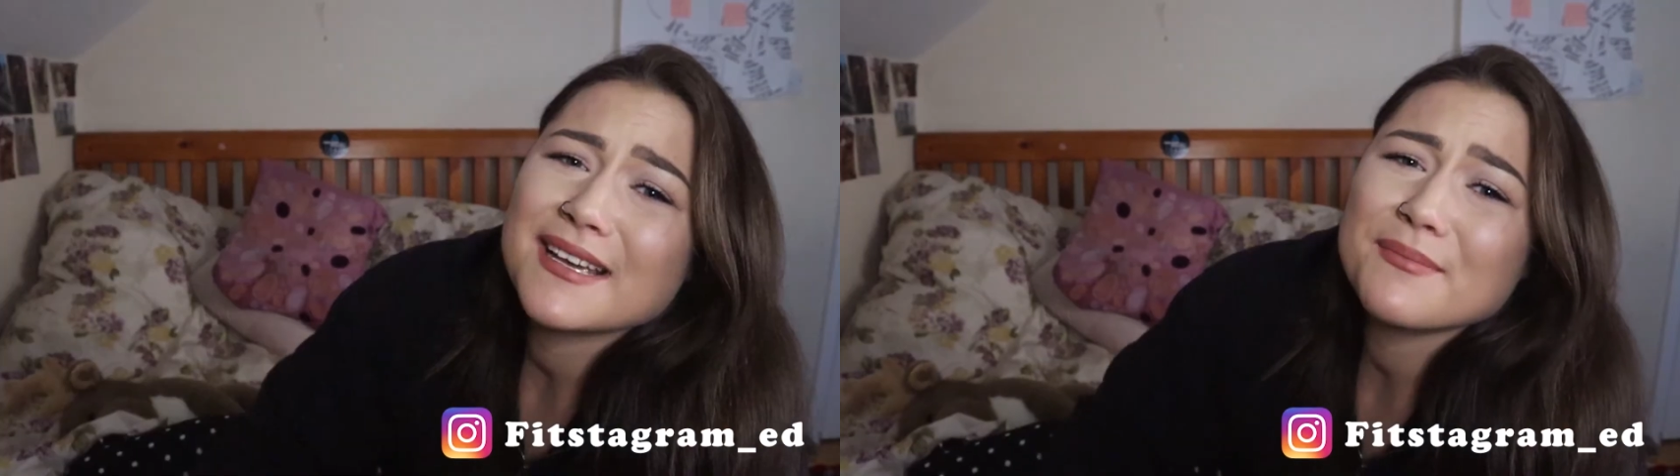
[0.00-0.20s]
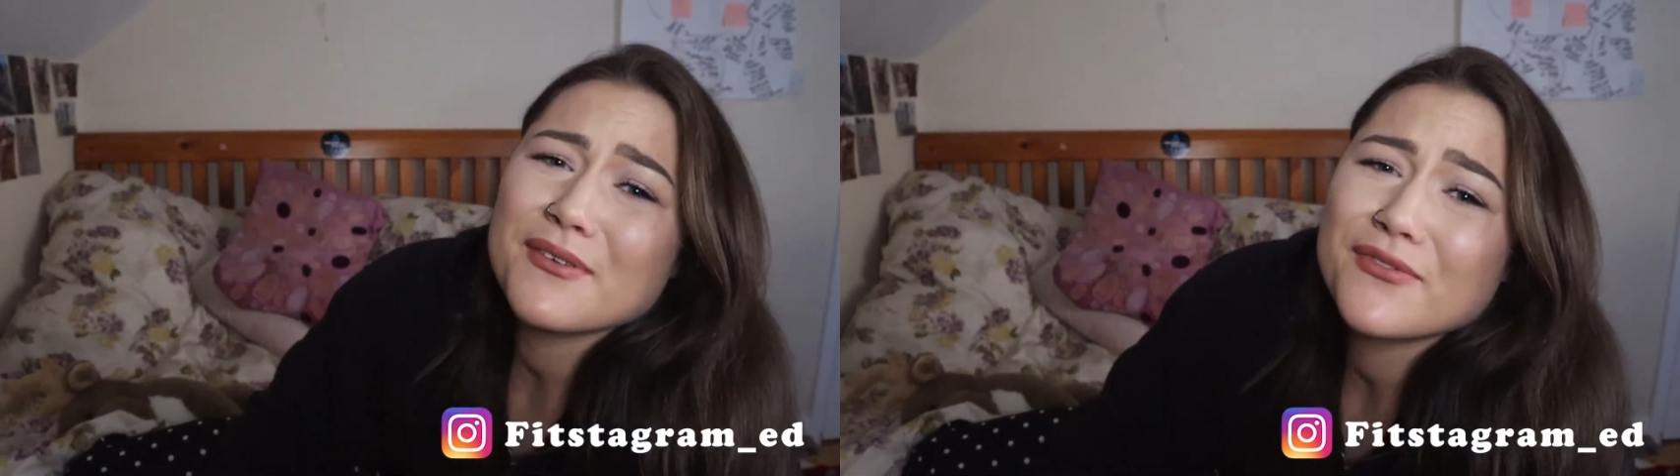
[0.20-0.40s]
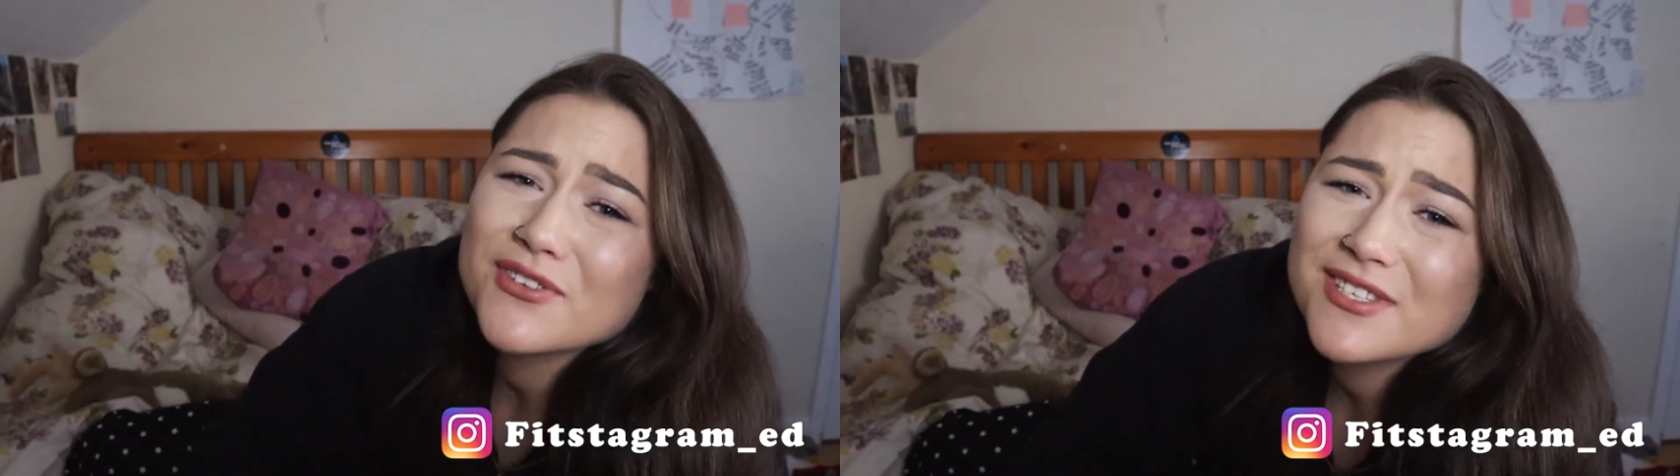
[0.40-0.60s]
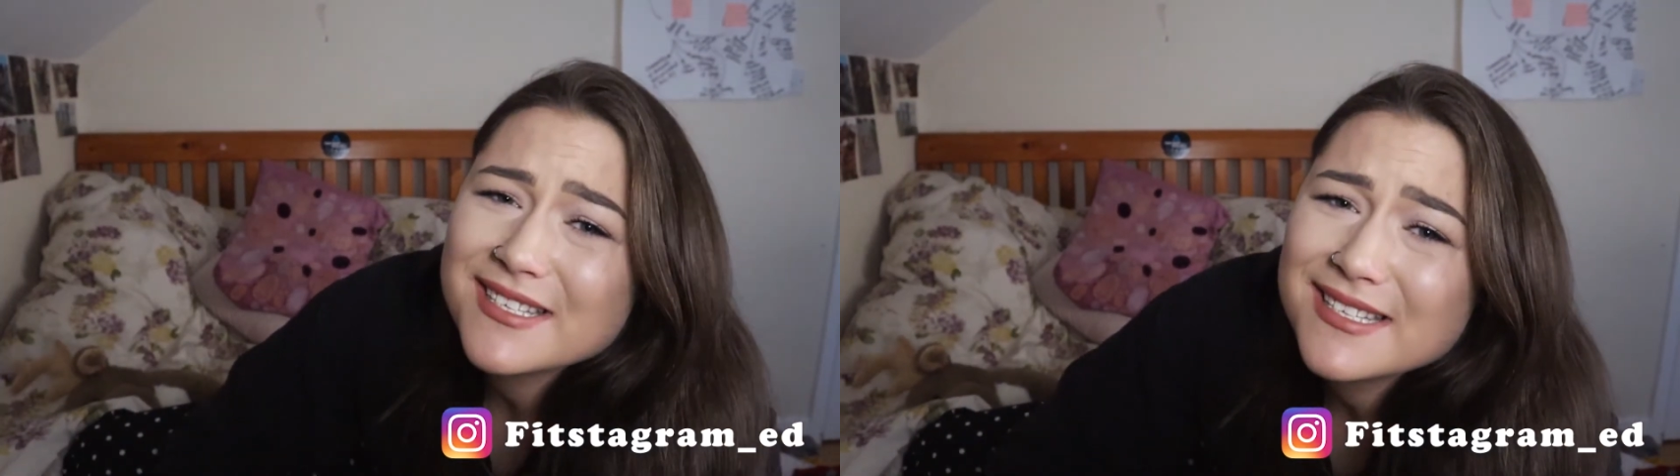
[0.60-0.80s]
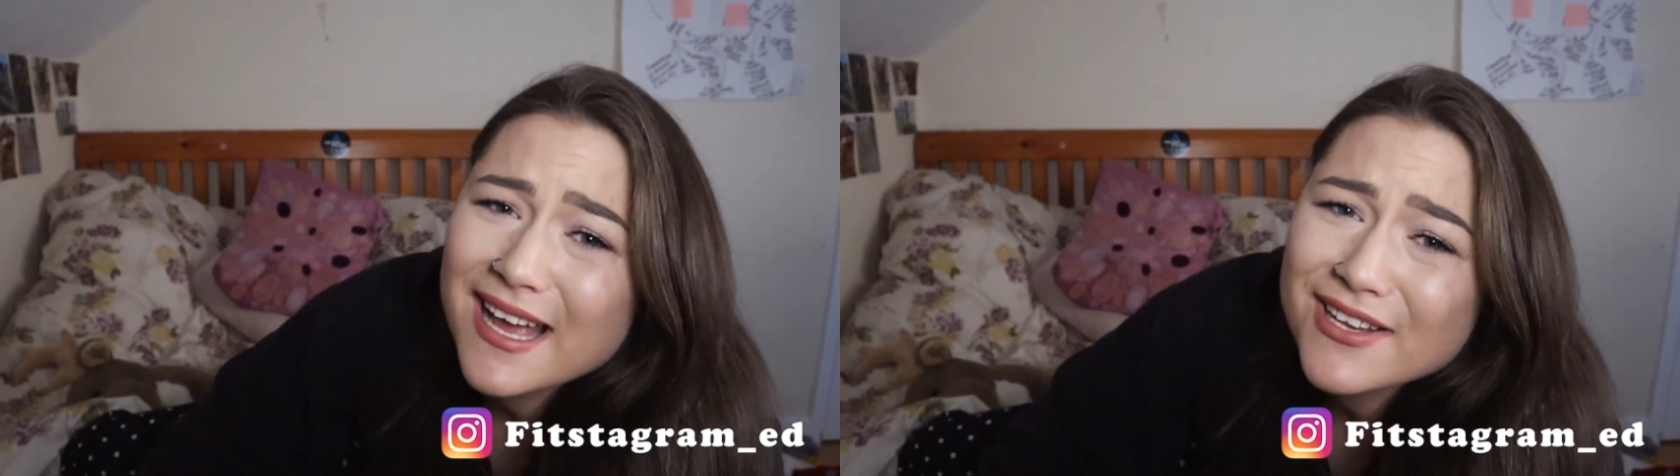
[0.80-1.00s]
like my foot's
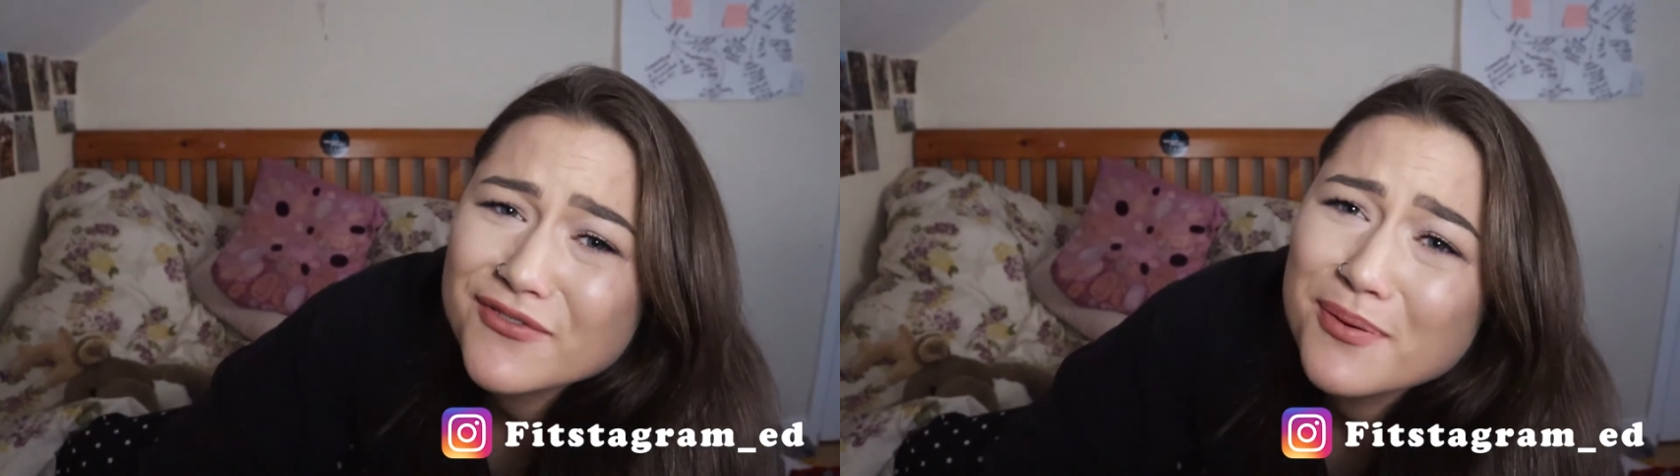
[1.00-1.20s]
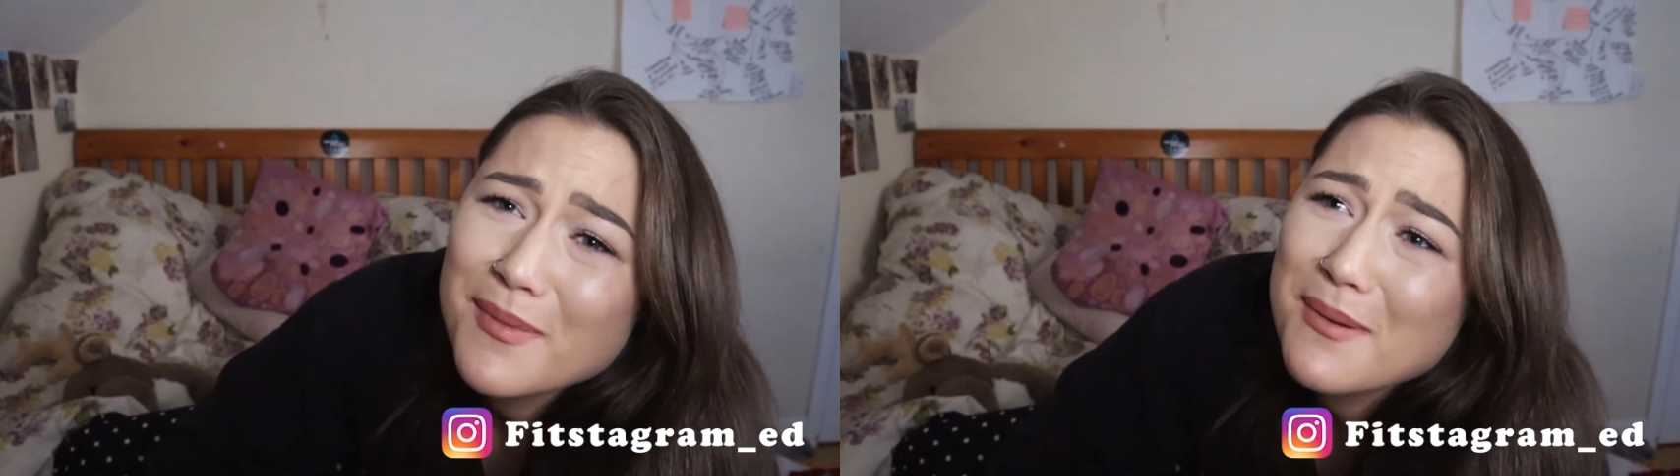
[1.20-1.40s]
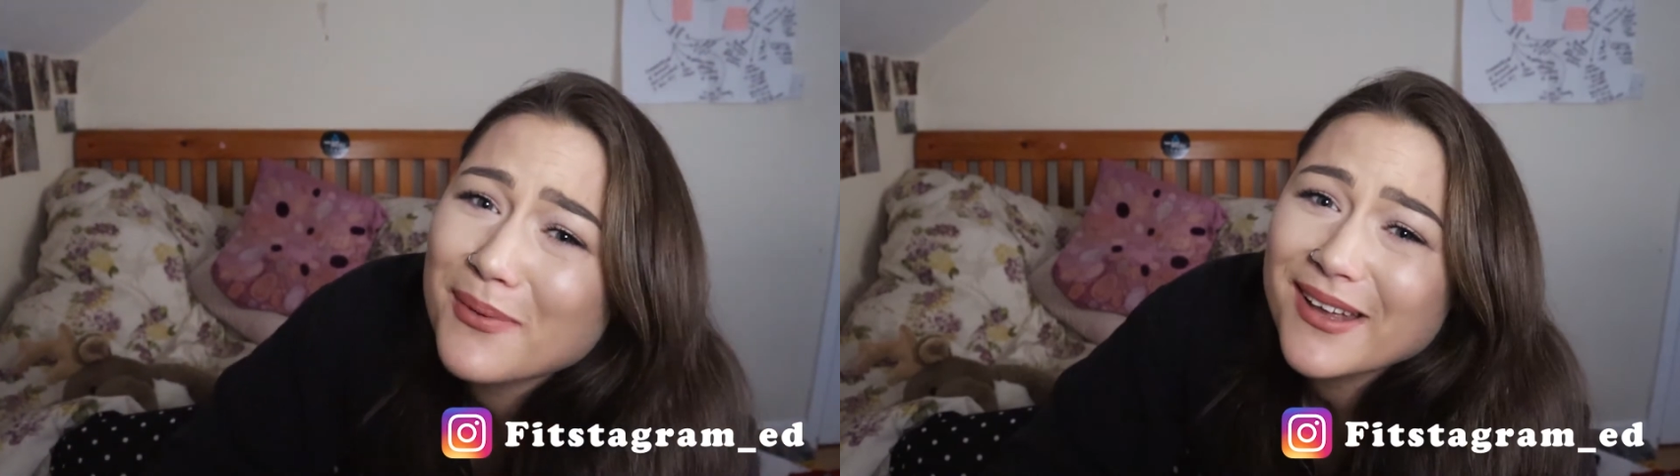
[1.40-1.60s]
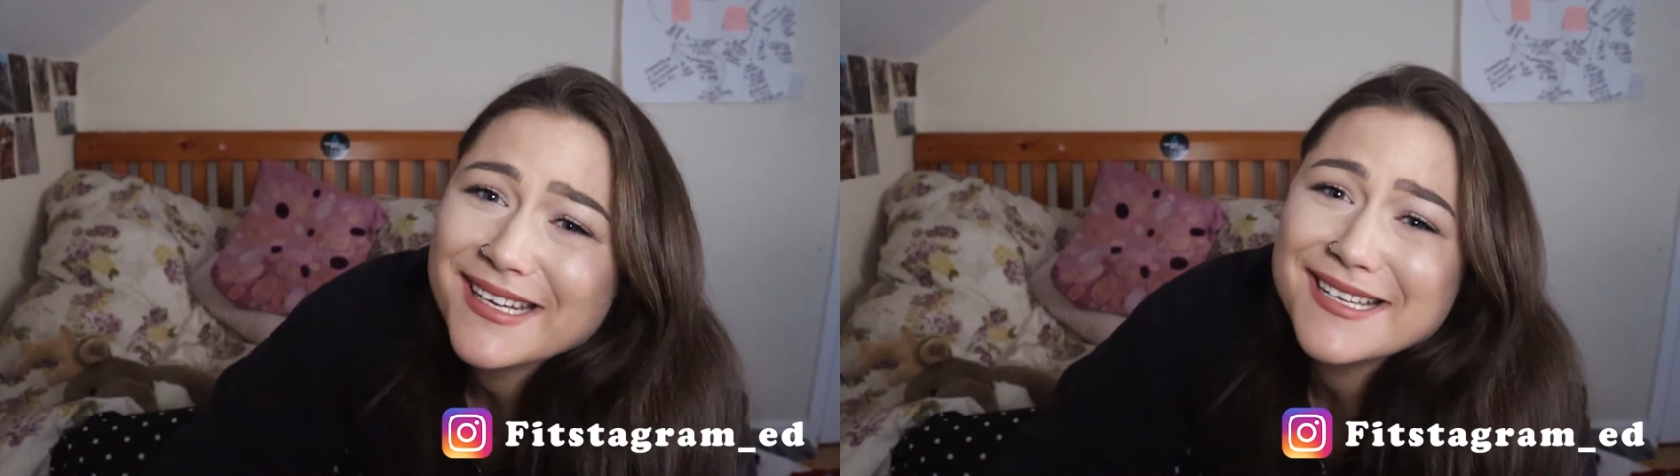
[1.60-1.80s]
detached from my body